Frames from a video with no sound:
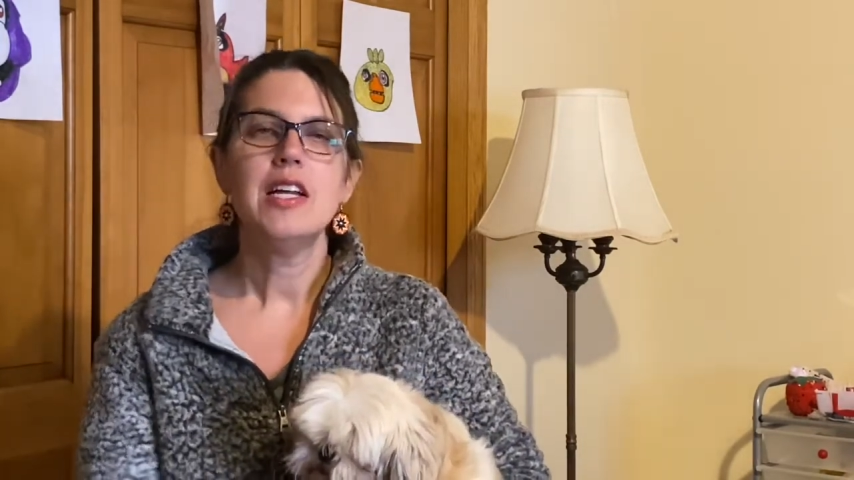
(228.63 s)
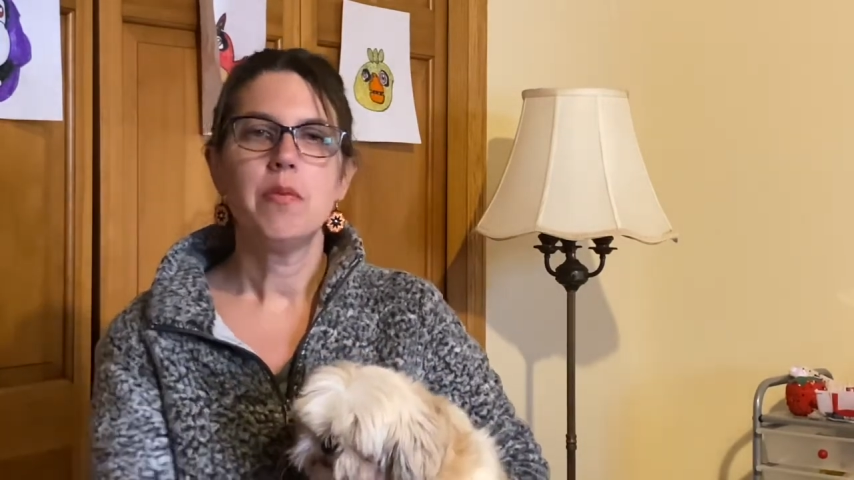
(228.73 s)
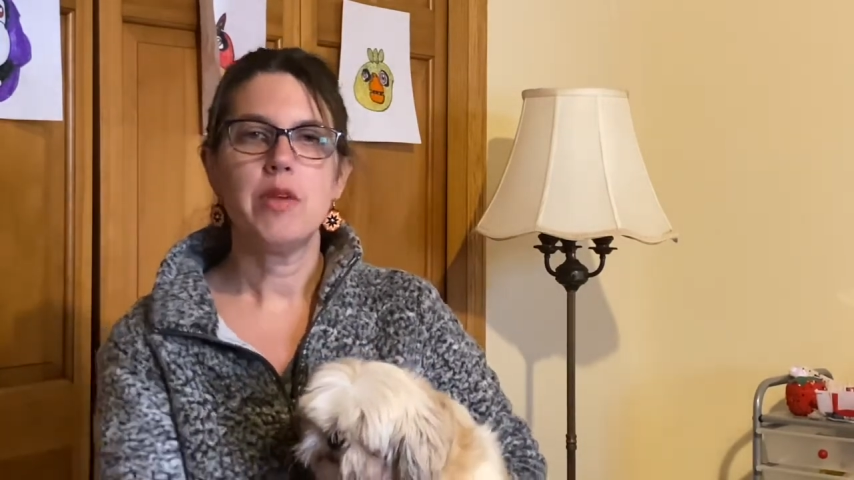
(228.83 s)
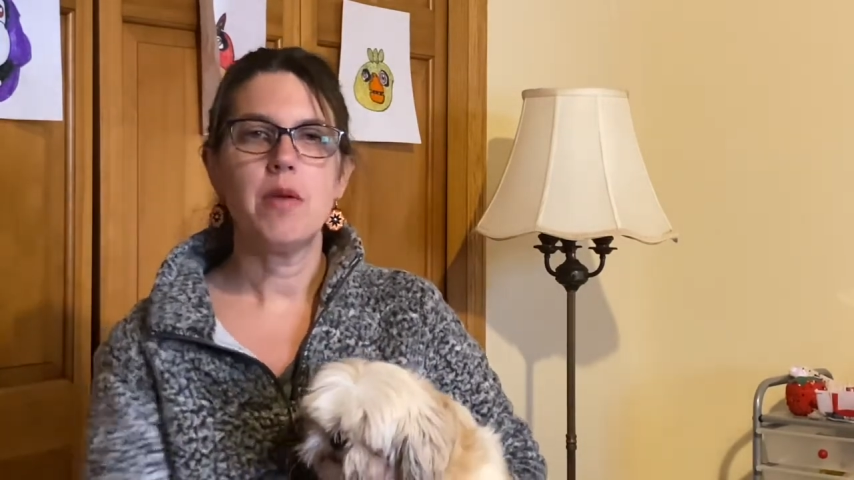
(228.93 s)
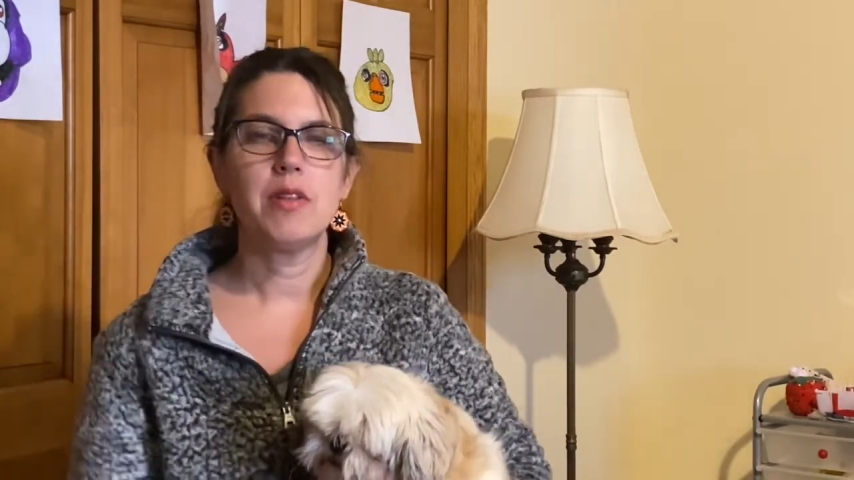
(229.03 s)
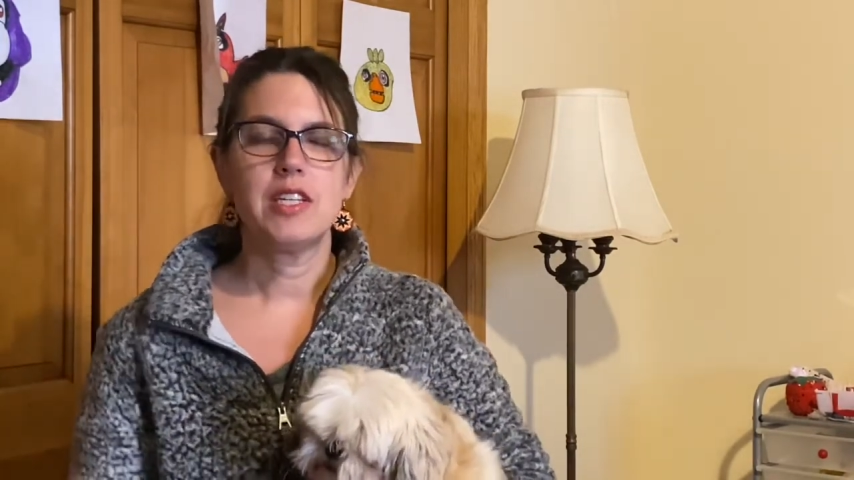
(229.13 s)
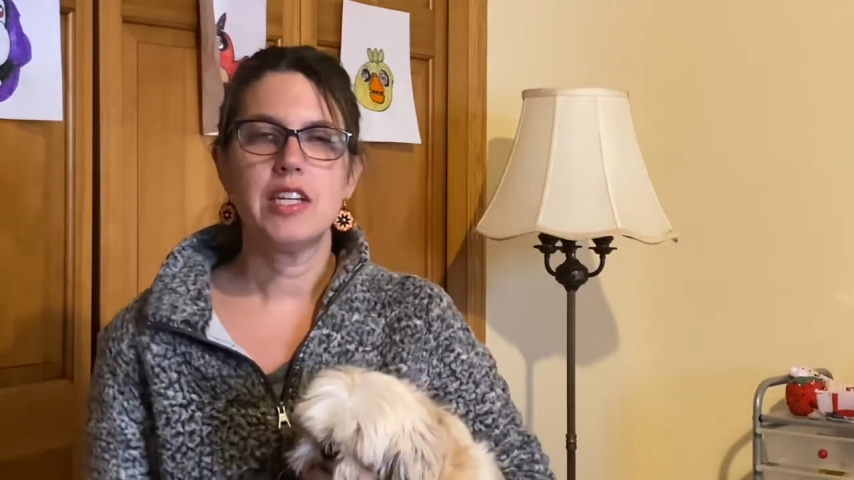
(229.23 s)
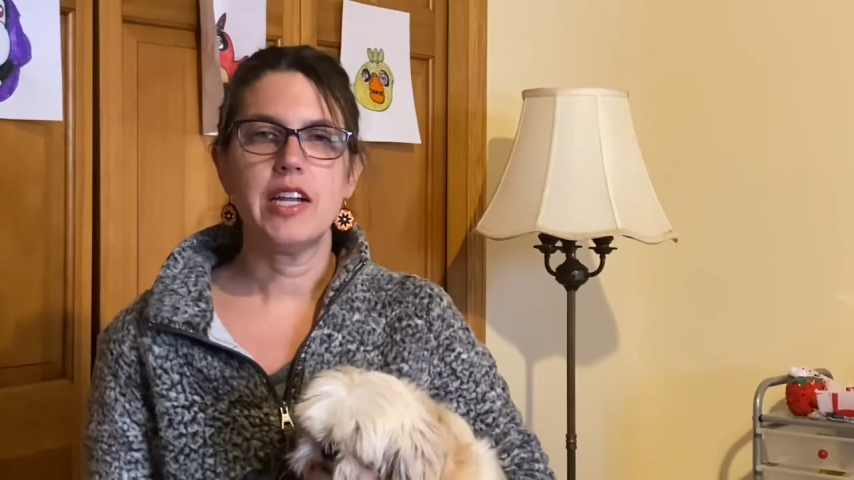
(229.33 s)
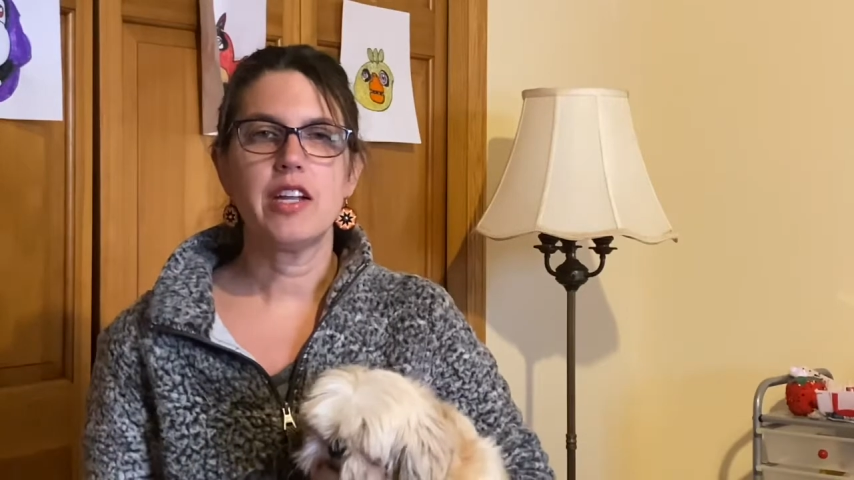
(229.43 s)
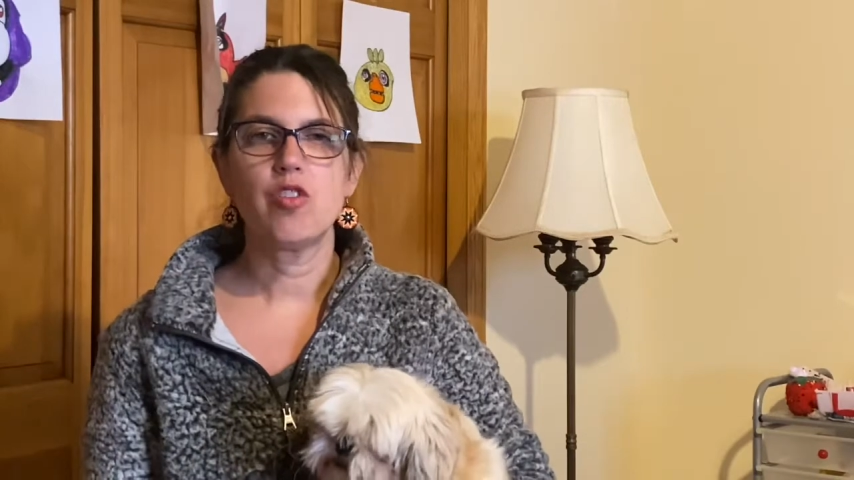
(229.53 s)
be able to
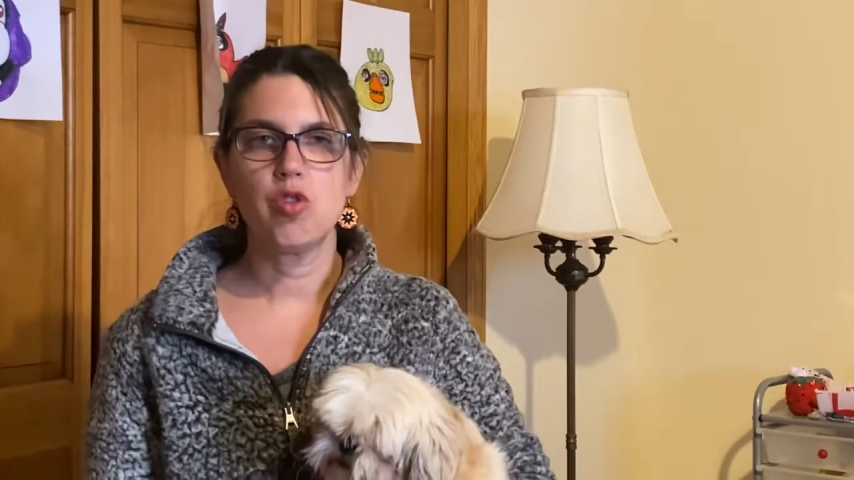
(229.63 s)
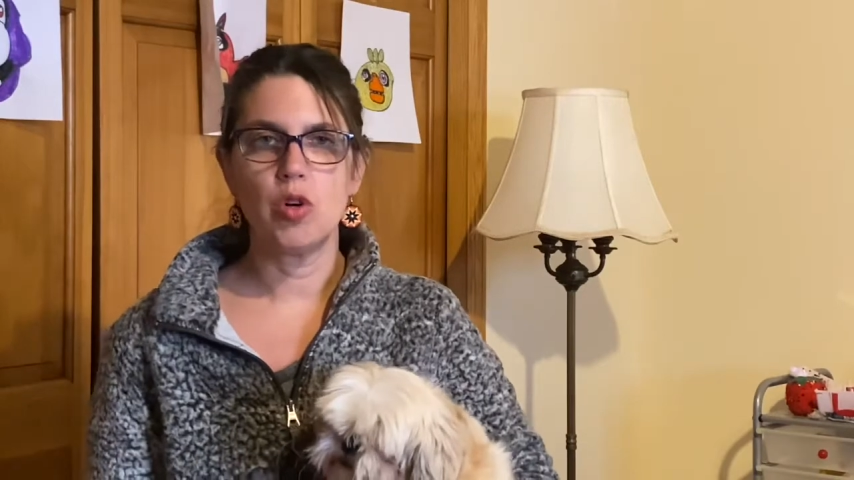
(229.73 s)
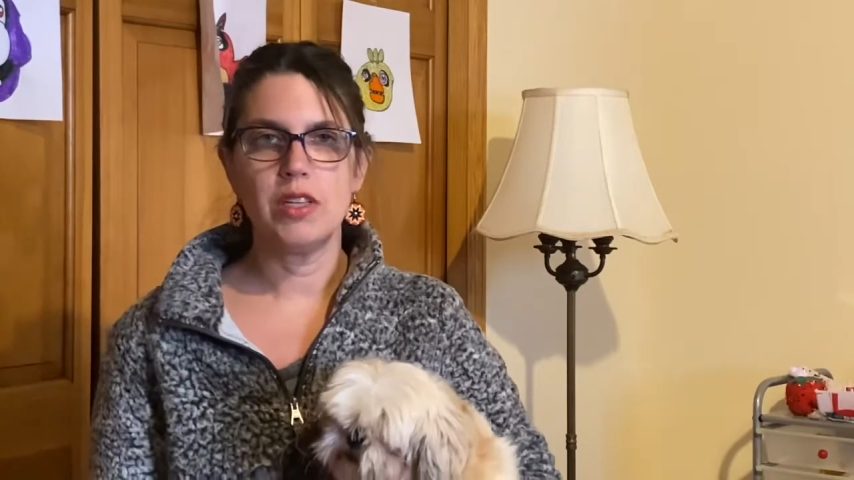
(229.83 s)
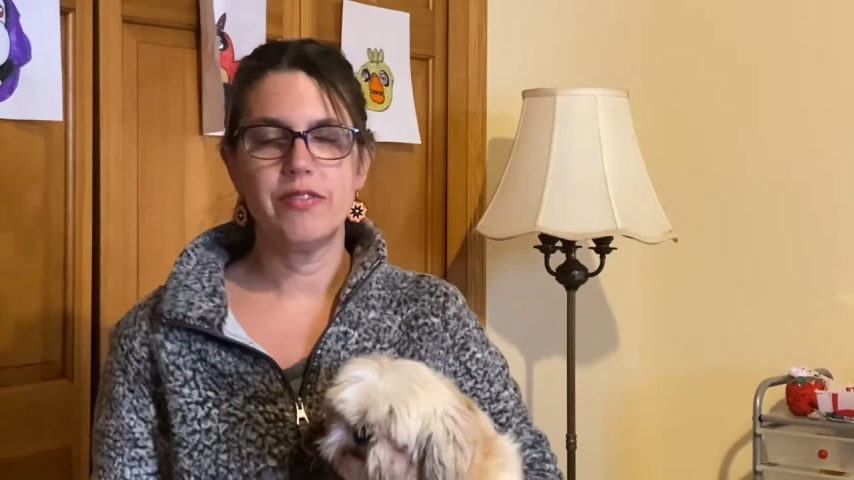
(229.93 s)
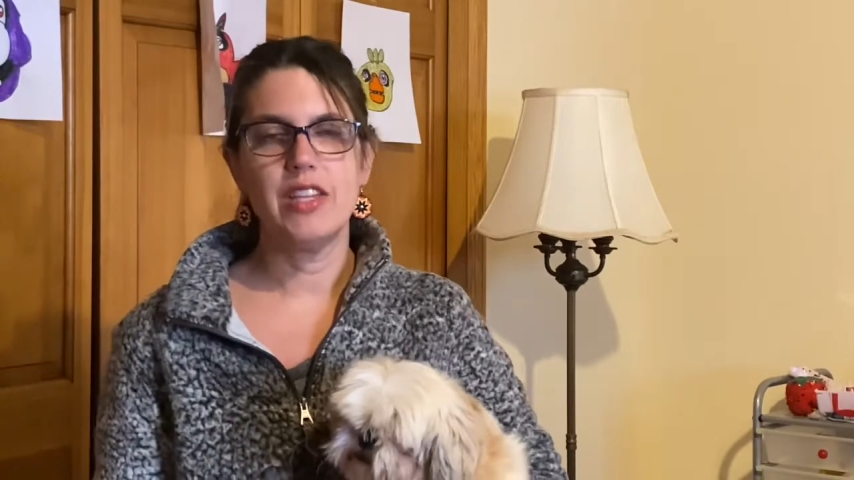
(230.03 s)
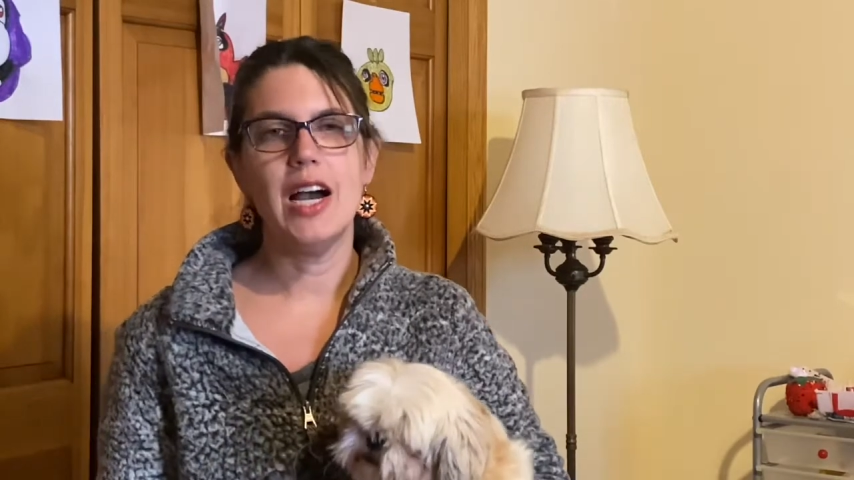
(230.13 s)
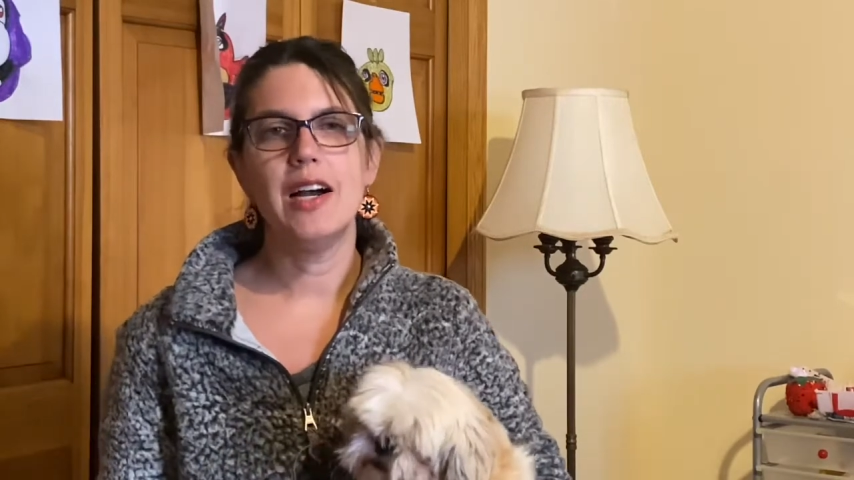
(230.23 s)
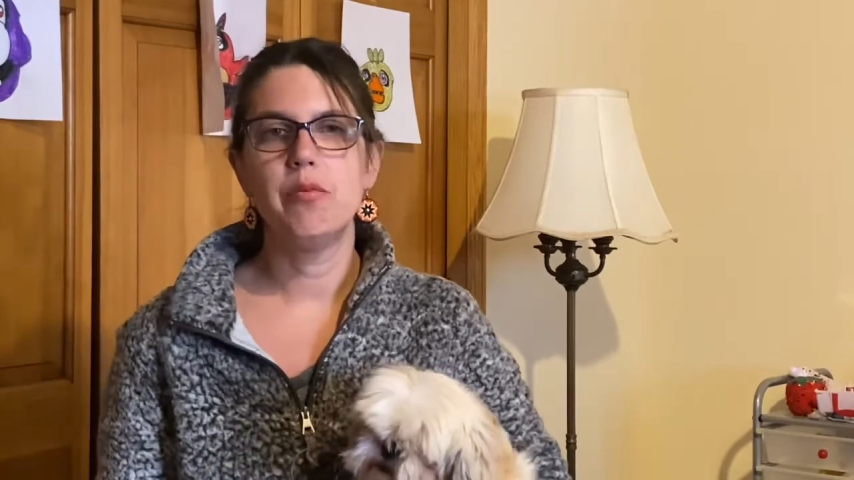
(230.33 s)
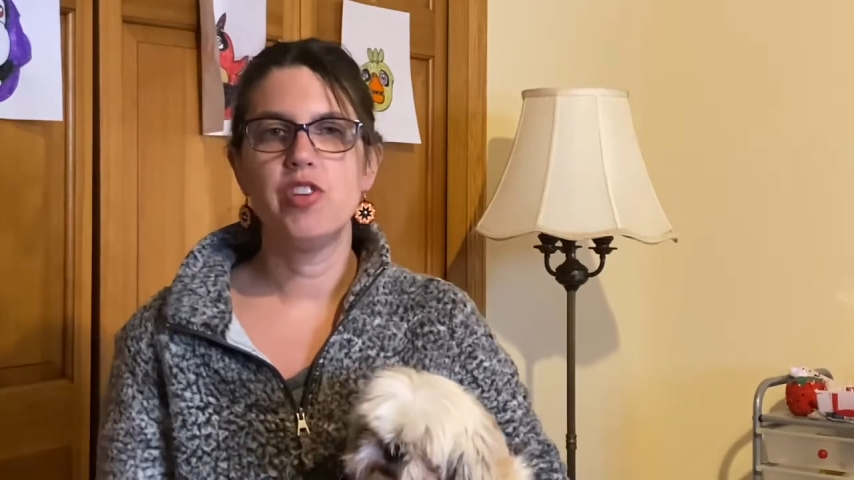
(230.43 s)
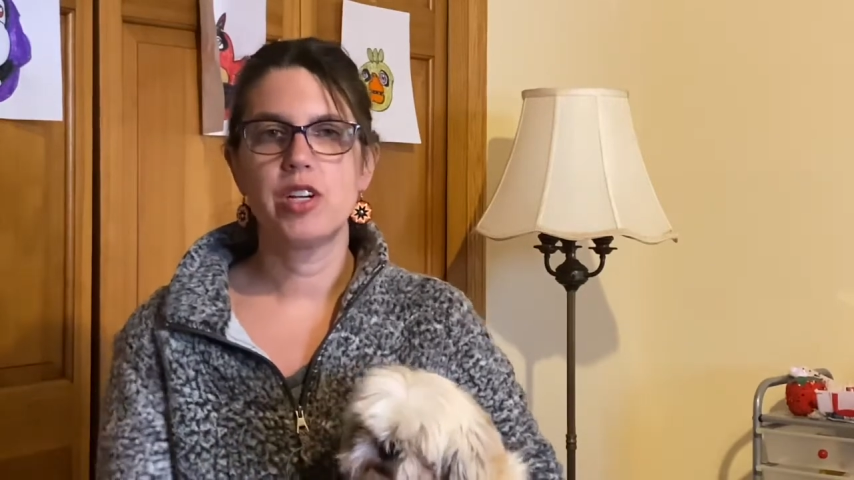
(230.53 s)
get control of the
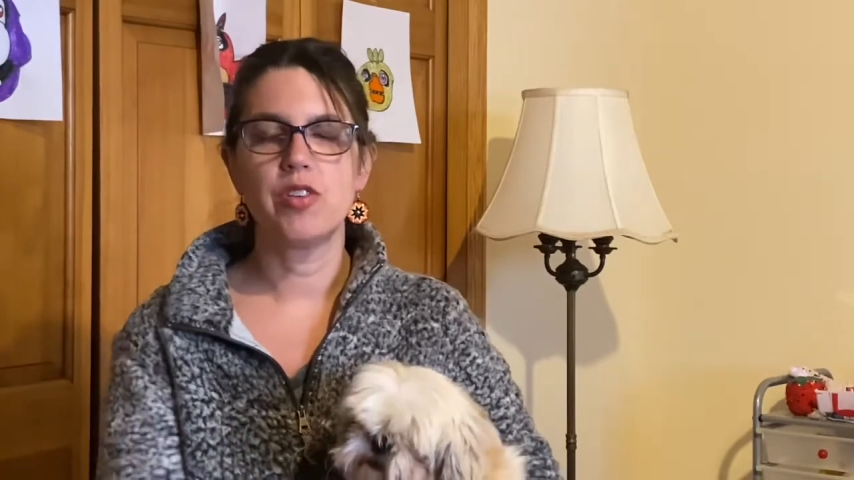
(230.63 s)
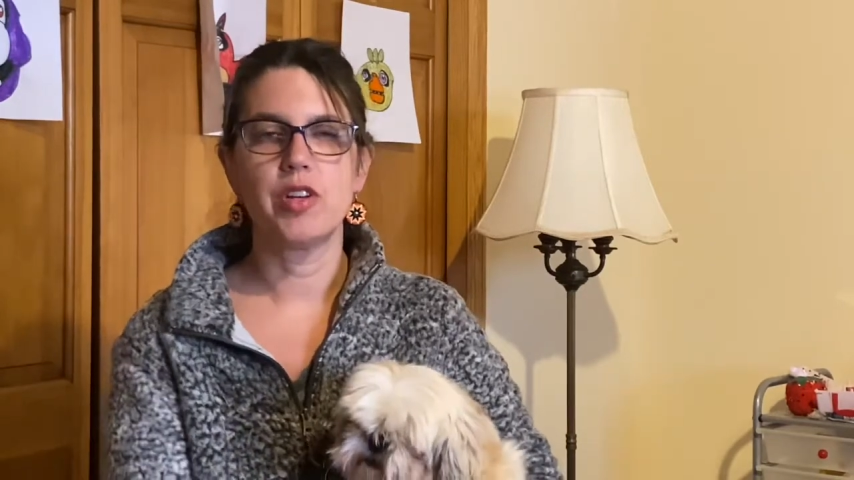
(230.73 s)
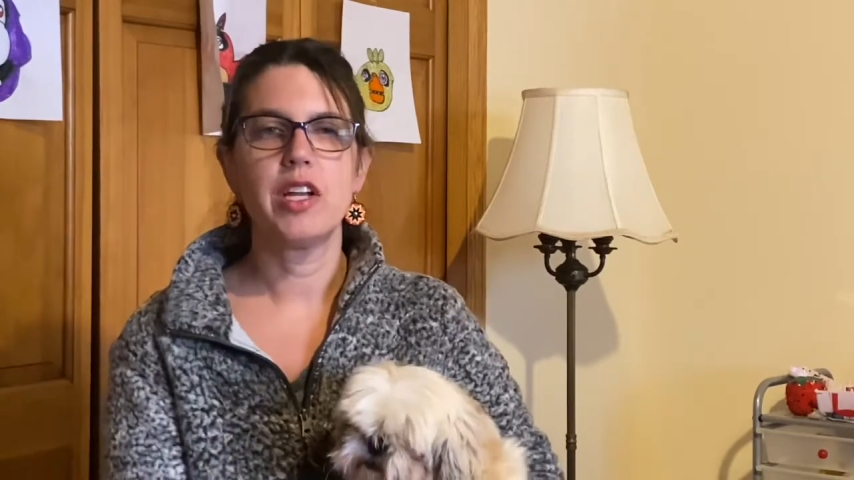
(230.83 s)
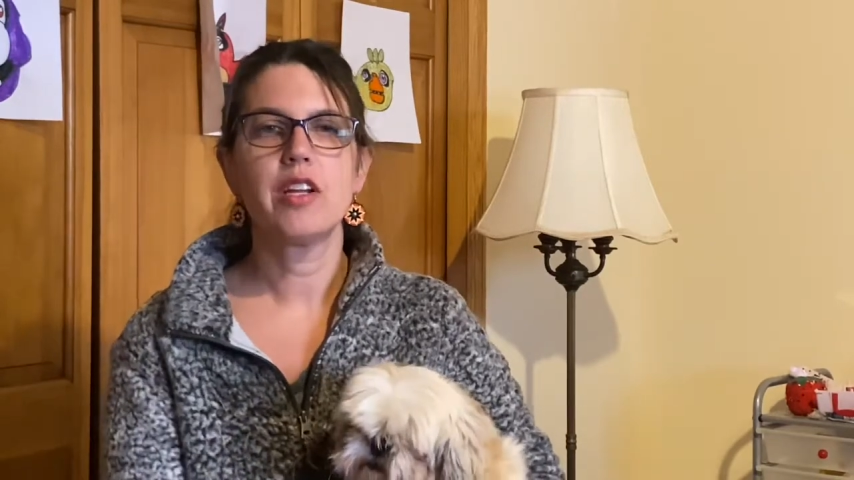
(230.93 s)
object or get